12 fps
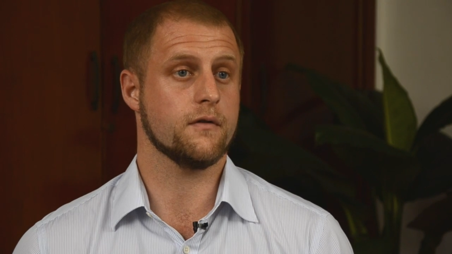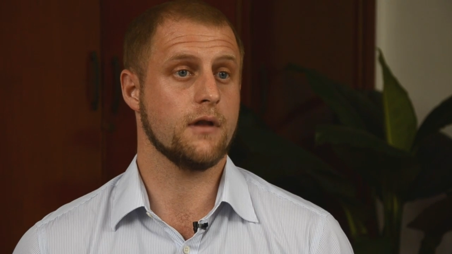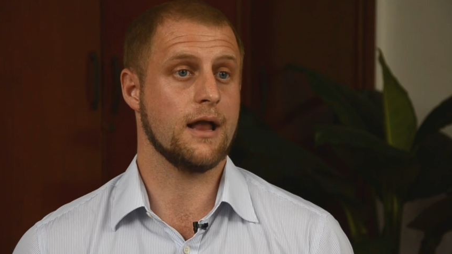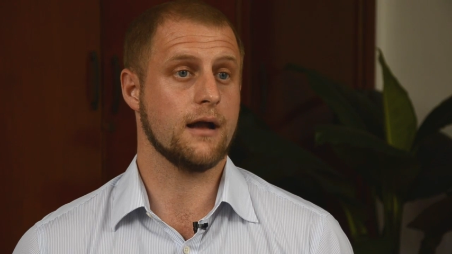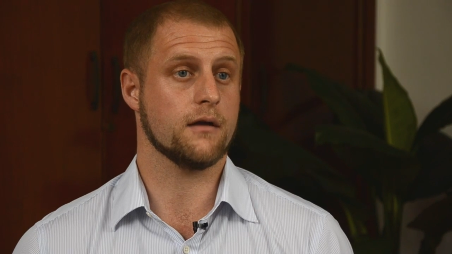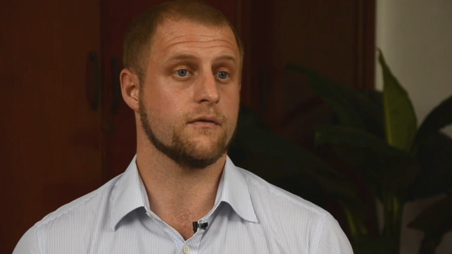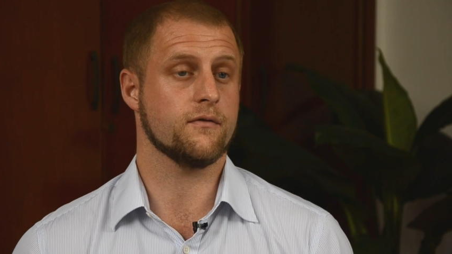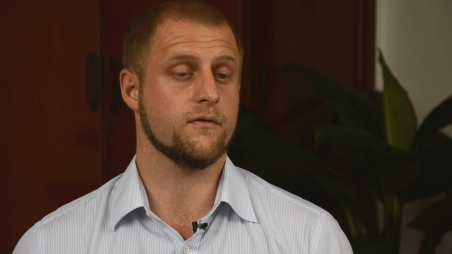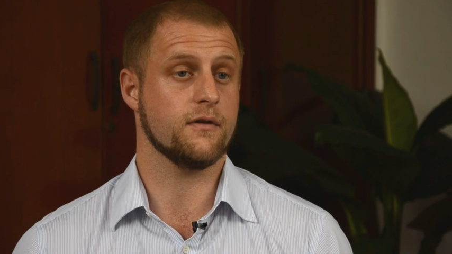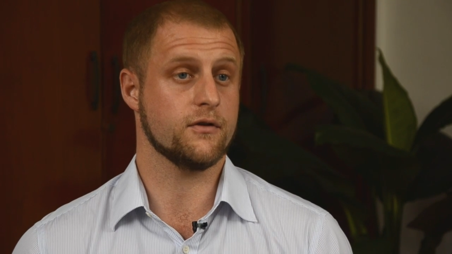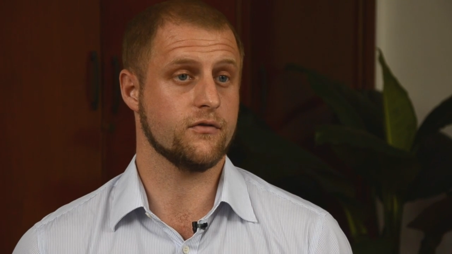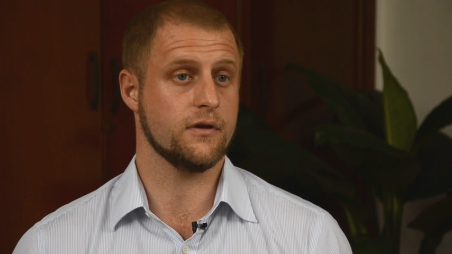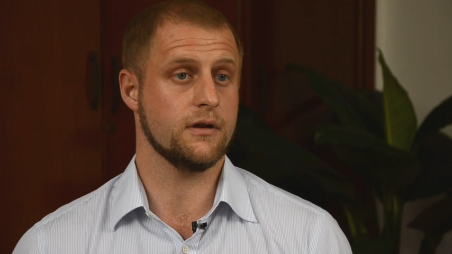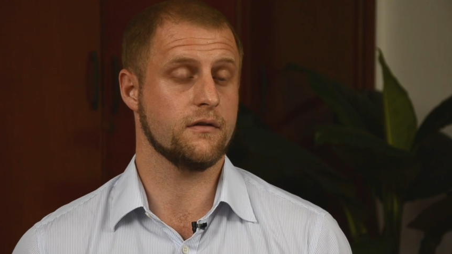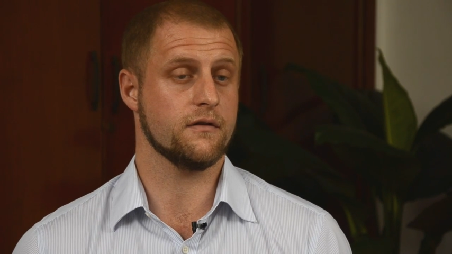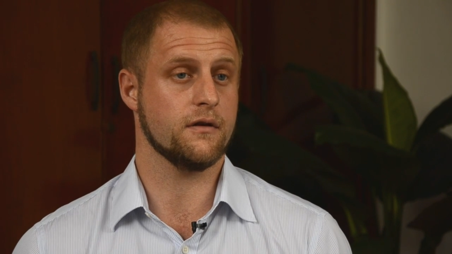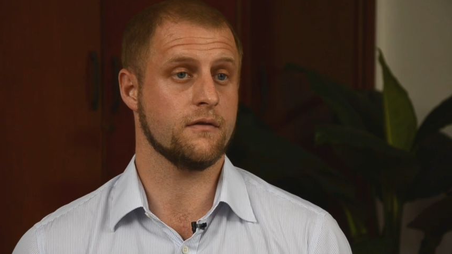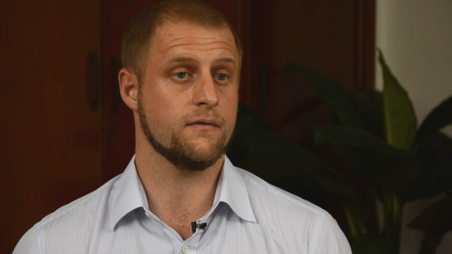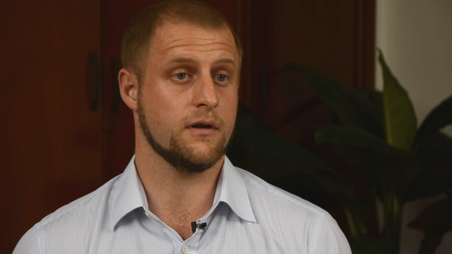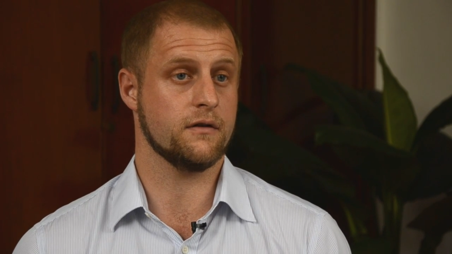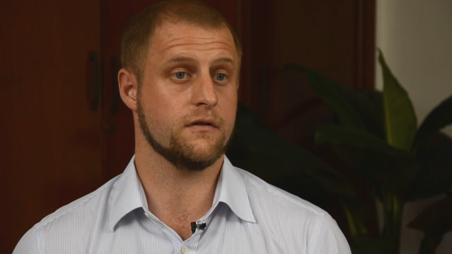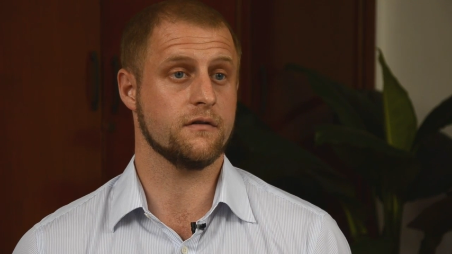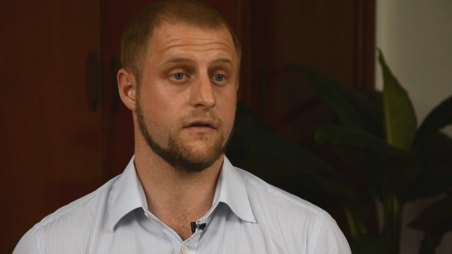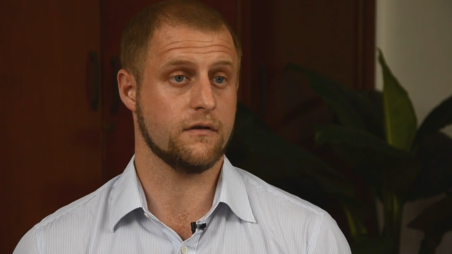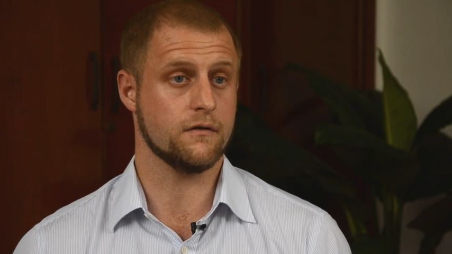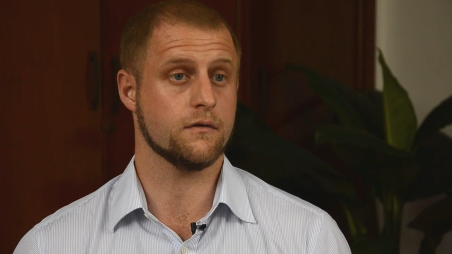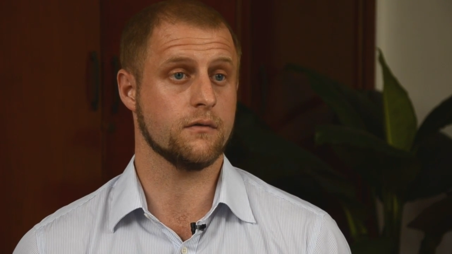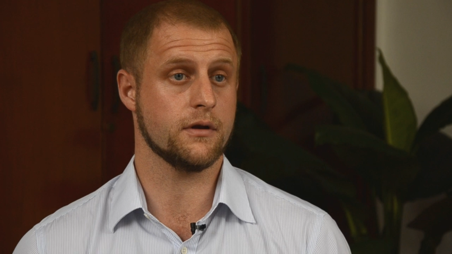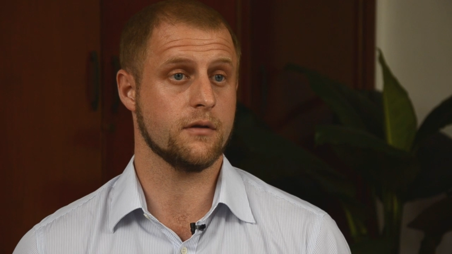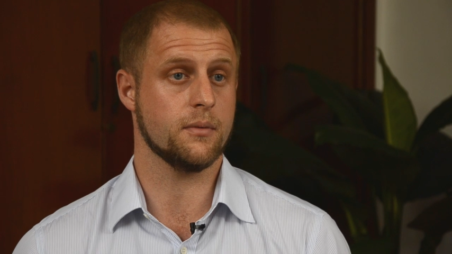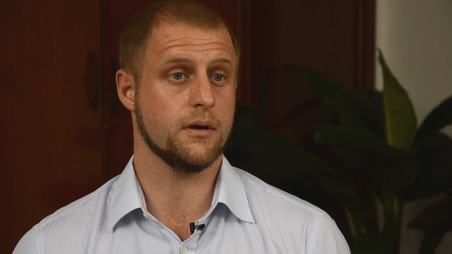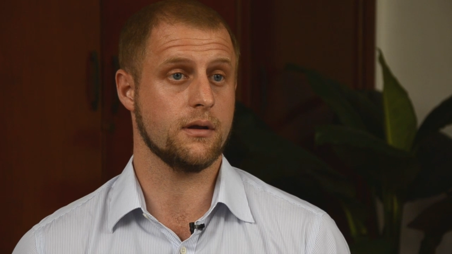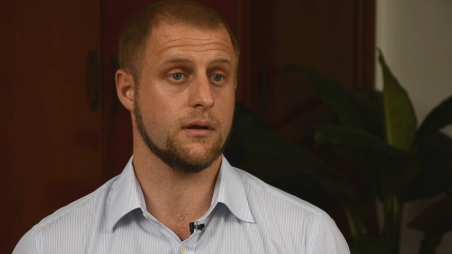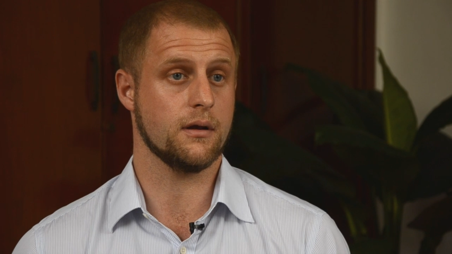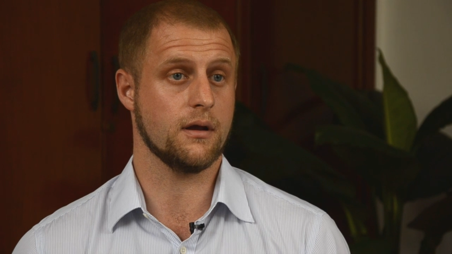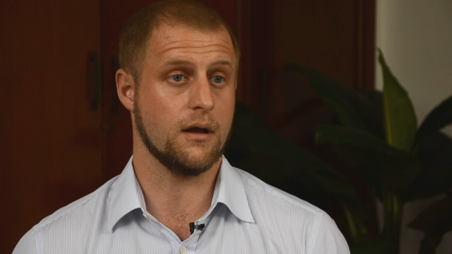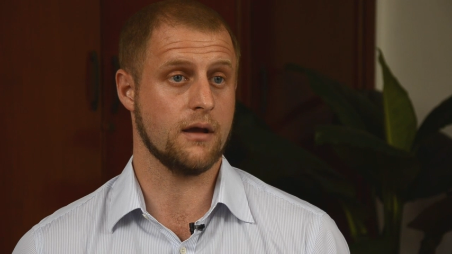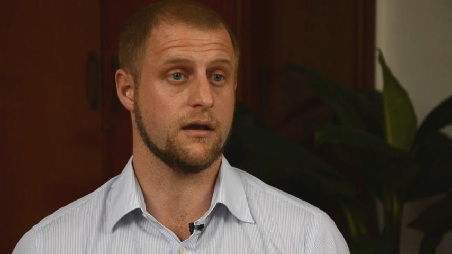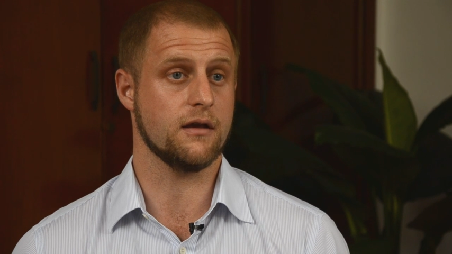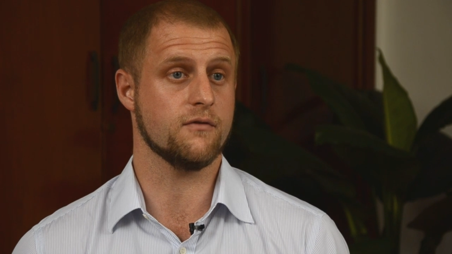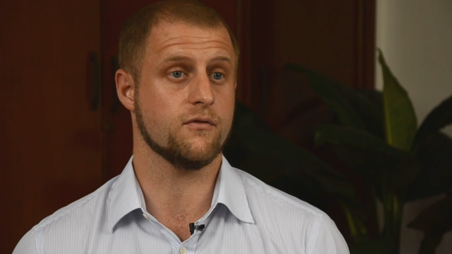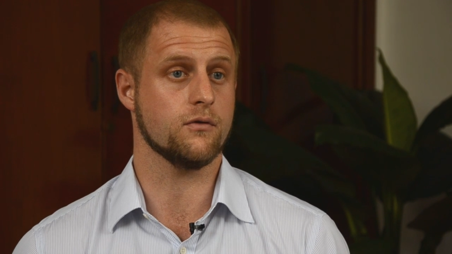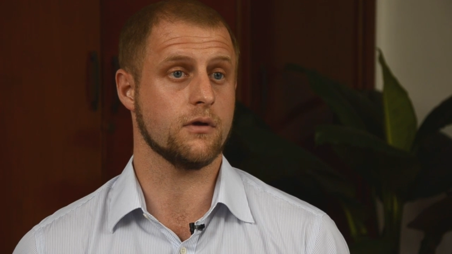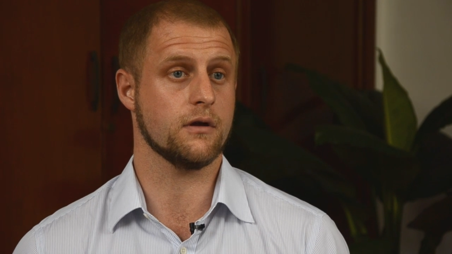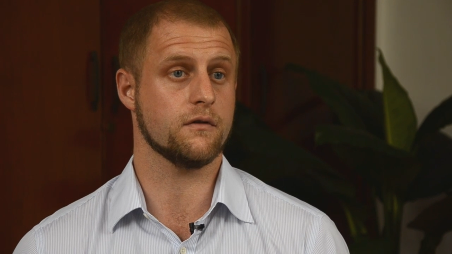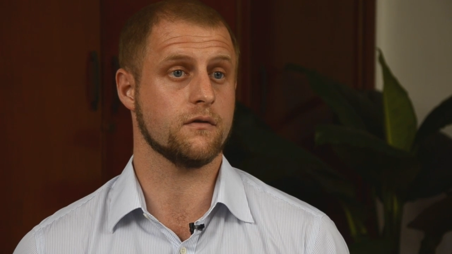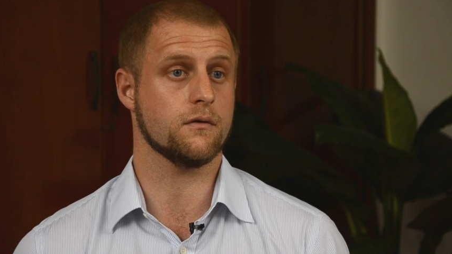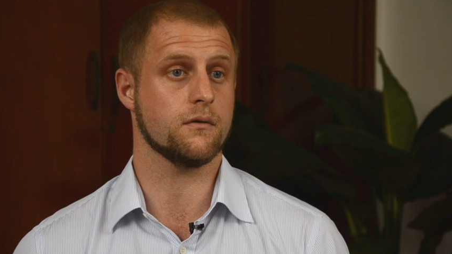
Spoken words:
of the lack of latrines in villages, this is going to be a key focus.